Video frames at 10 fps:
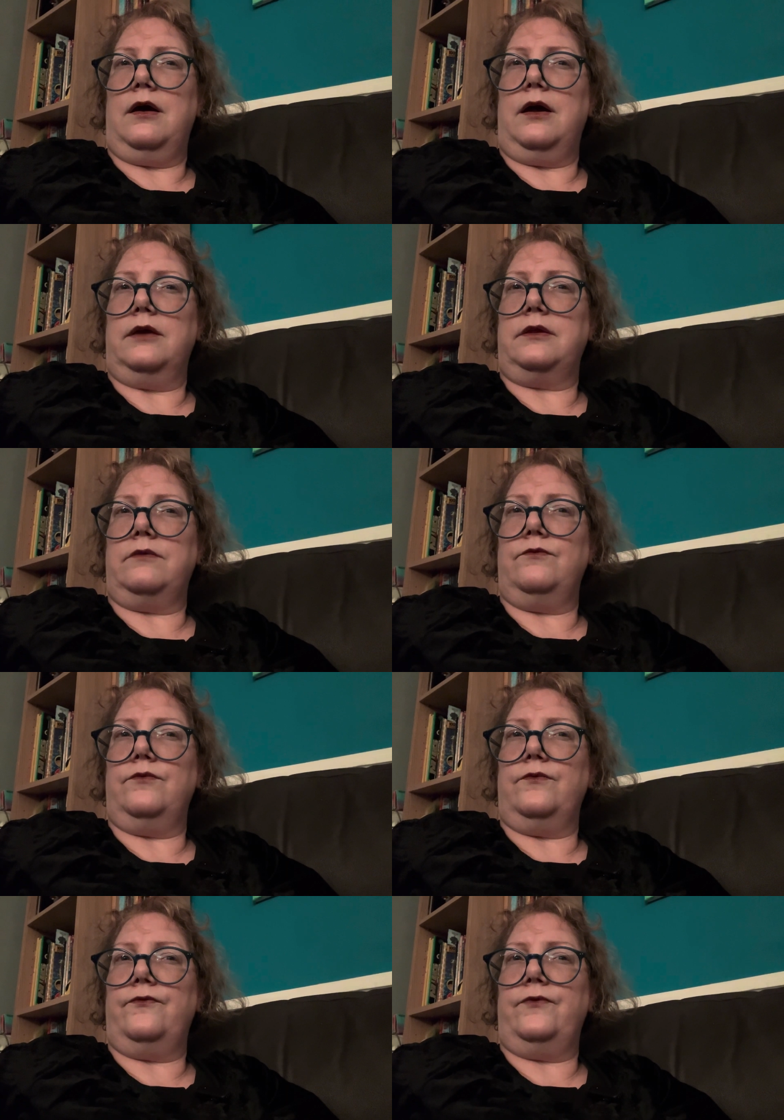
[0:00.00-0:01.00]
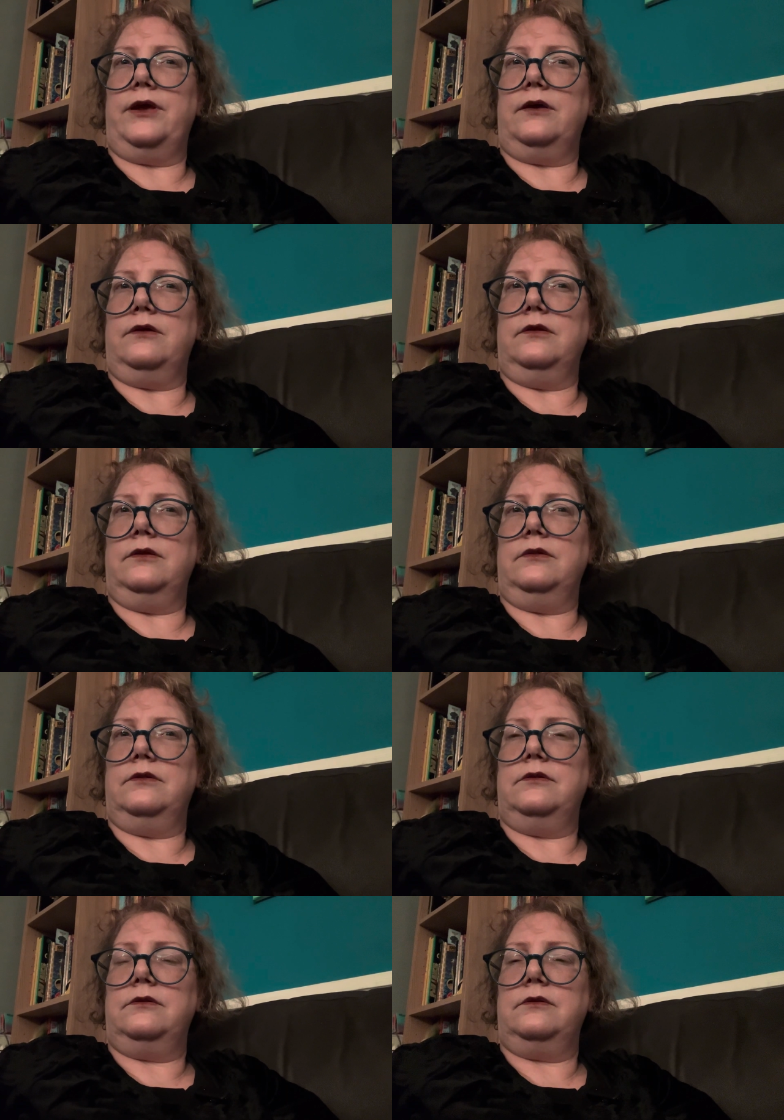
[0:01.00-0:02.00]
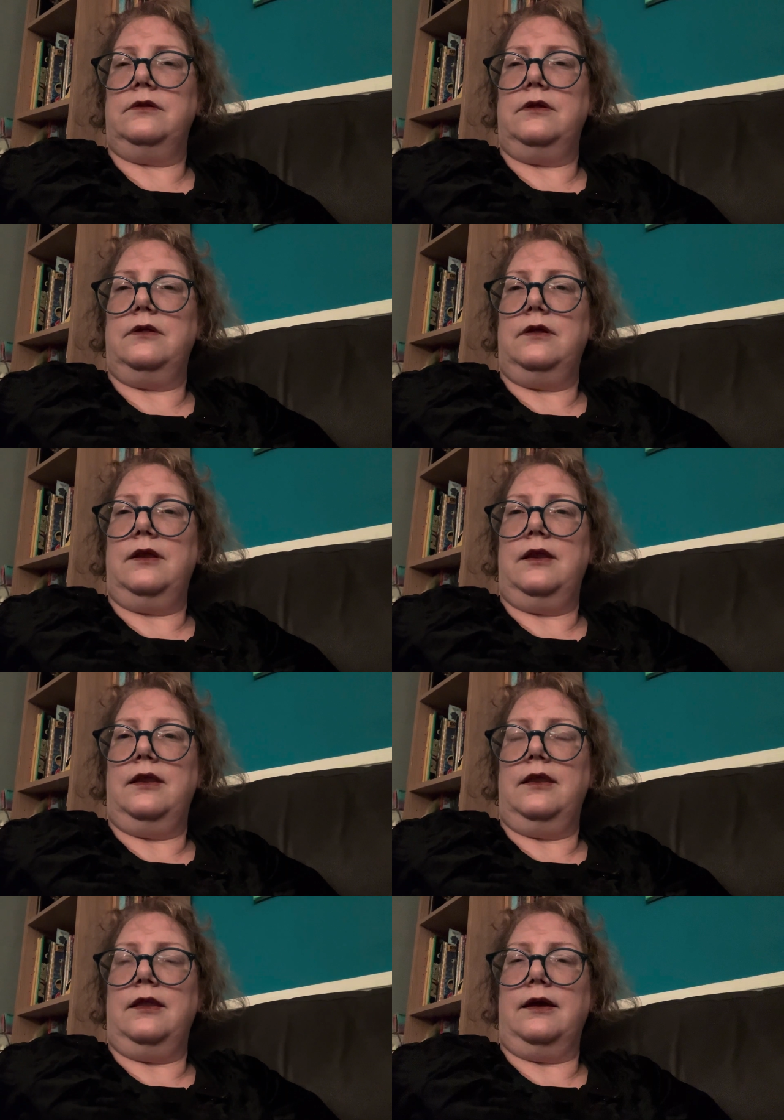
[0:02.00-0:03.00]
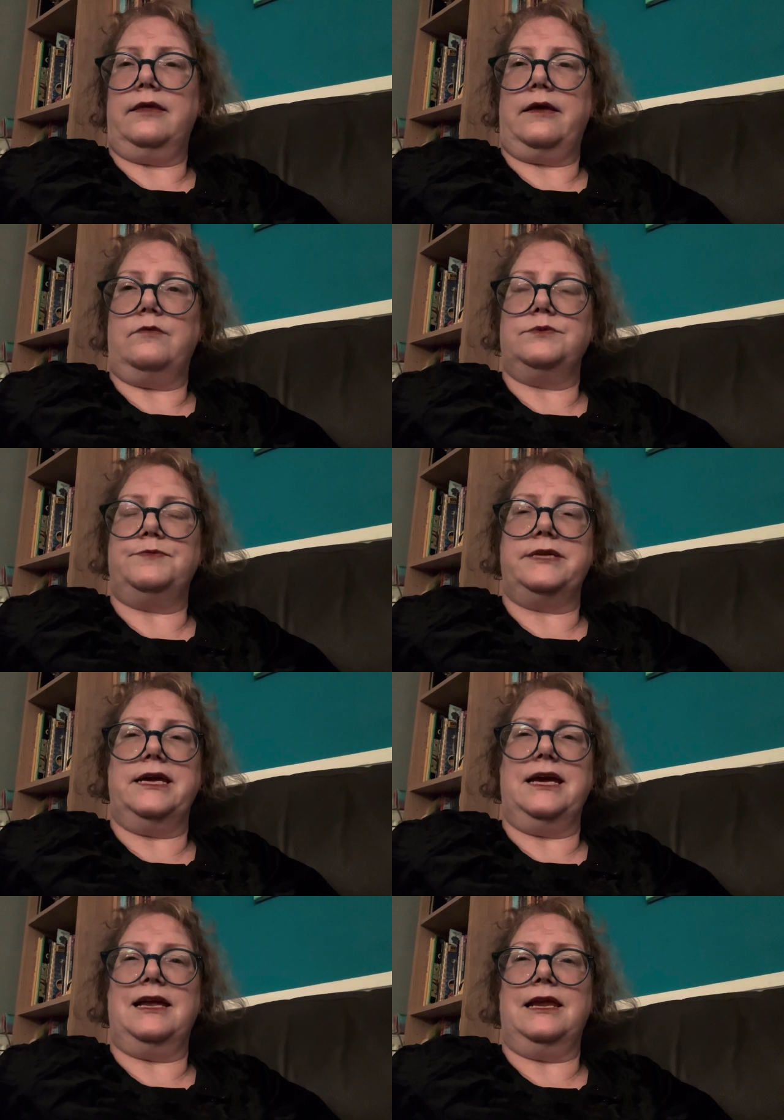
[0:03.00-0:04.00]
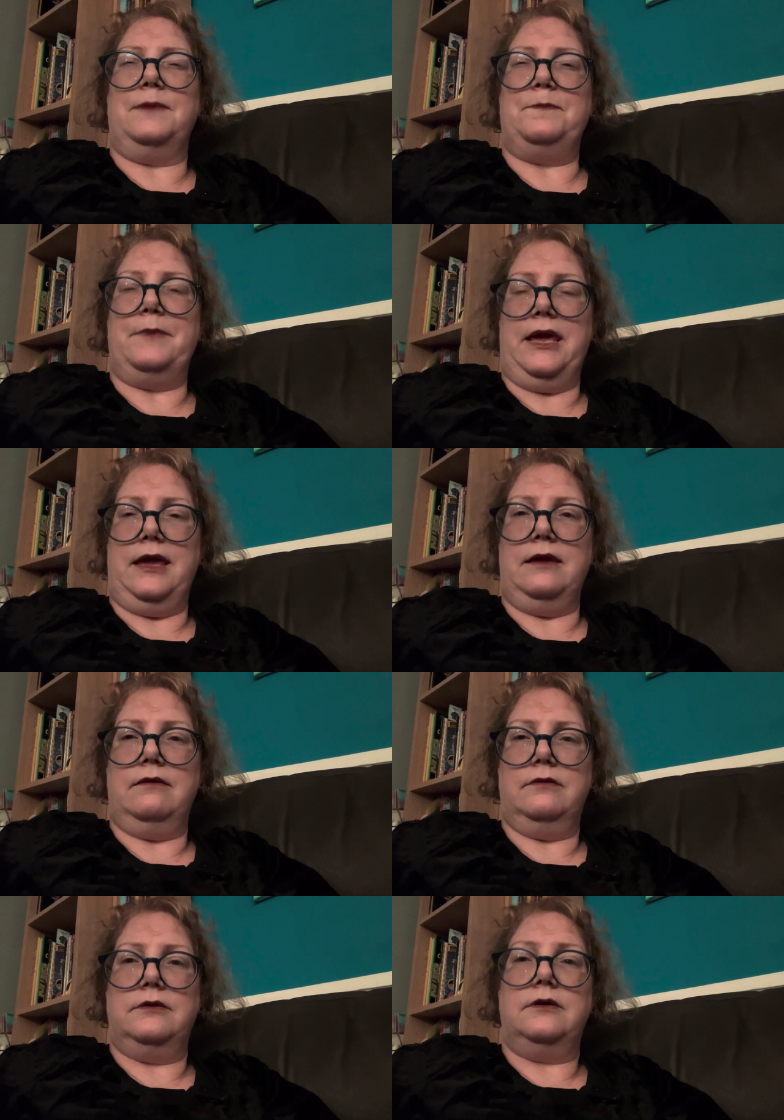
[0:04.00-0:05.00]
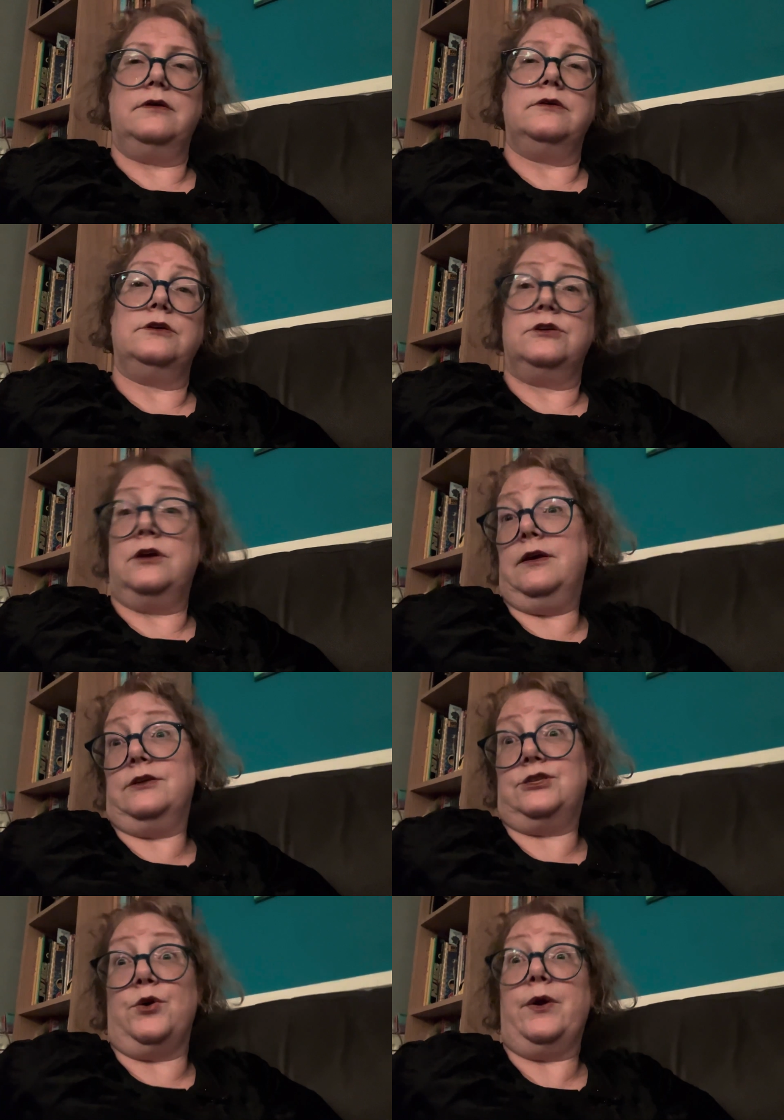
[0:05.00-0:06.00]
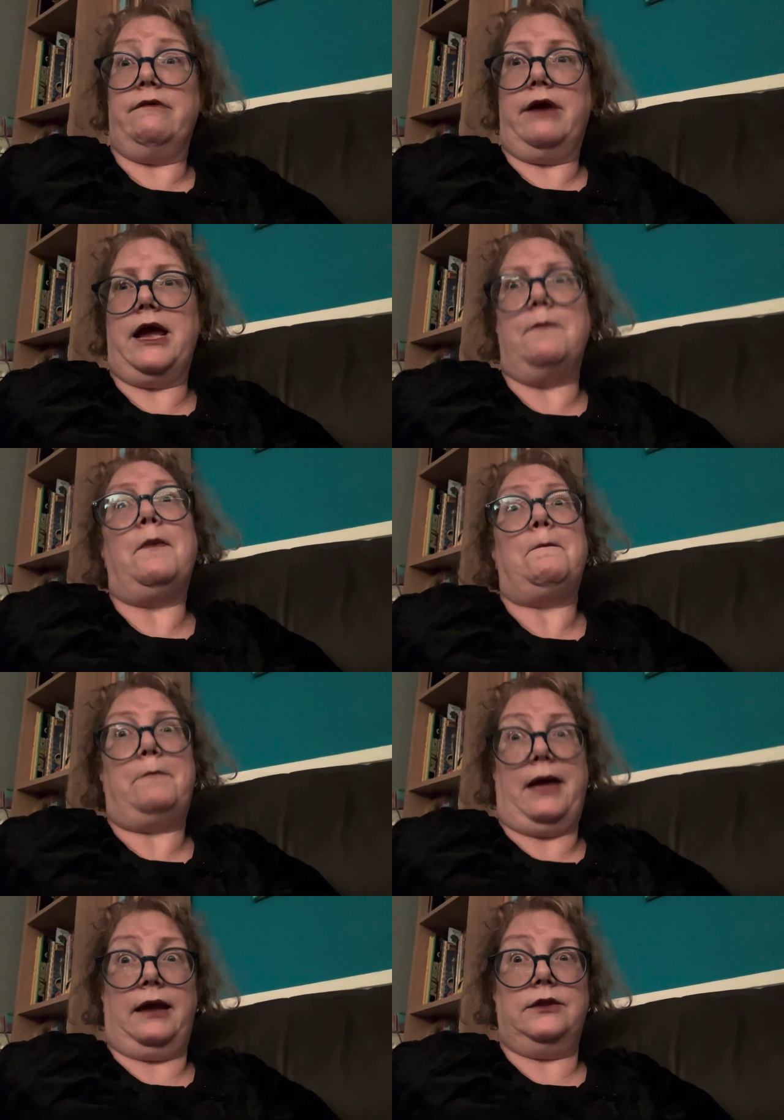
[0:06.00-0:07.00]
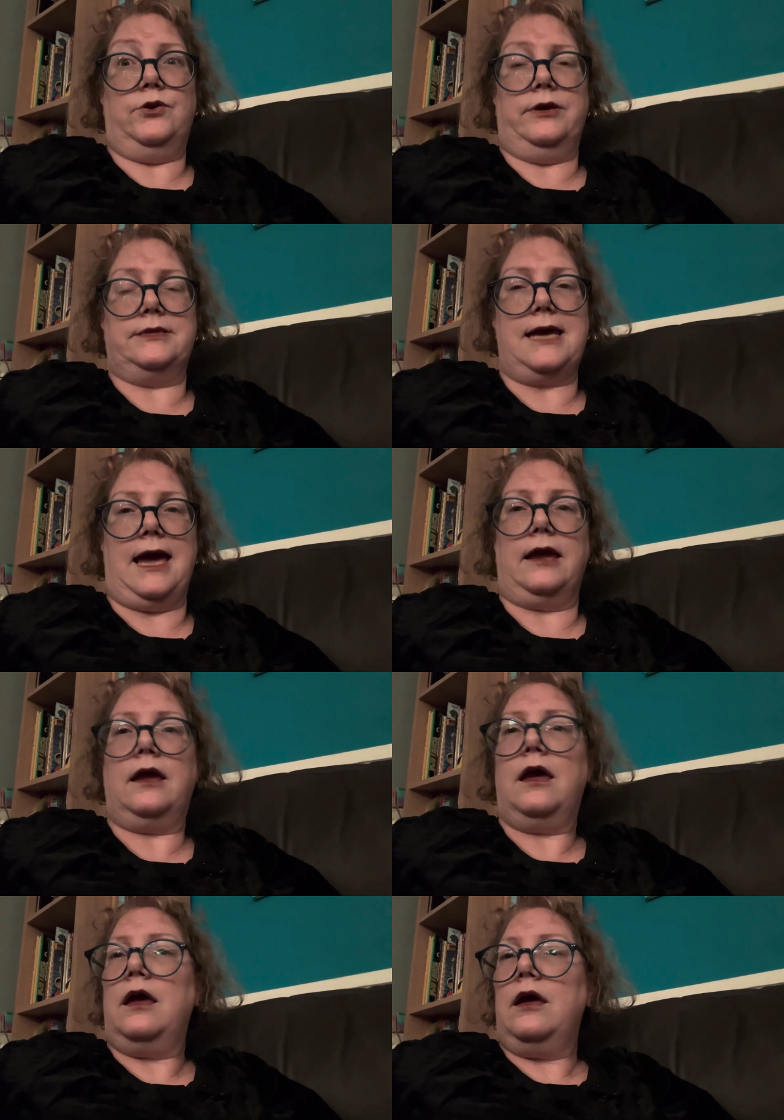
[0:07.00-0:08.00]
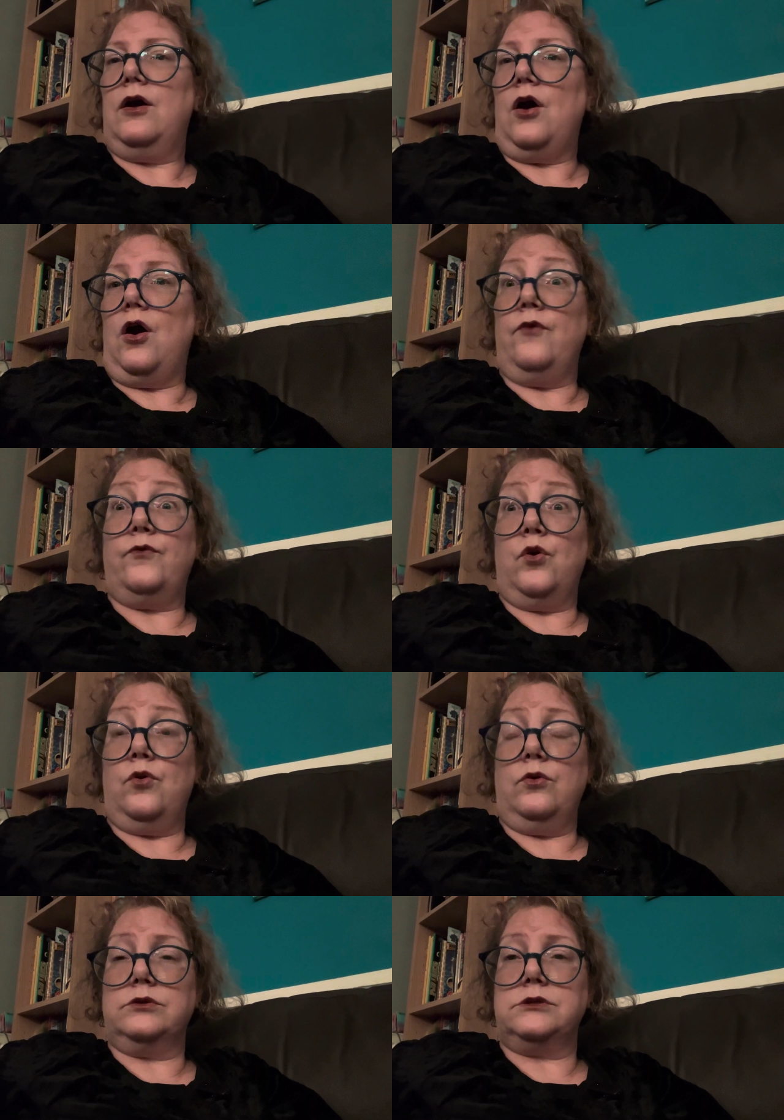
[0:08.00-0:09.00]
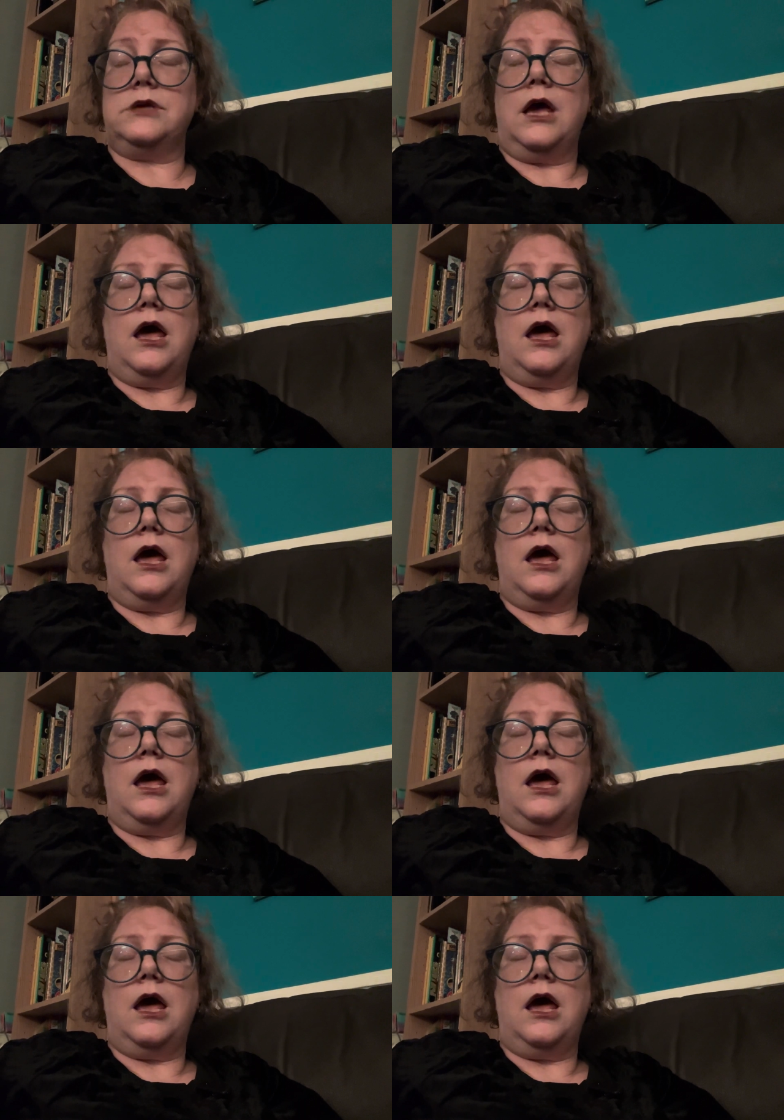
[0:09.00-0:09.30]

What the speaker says: I don't feel like that was particularly me. So here I am back doing a tag, of course.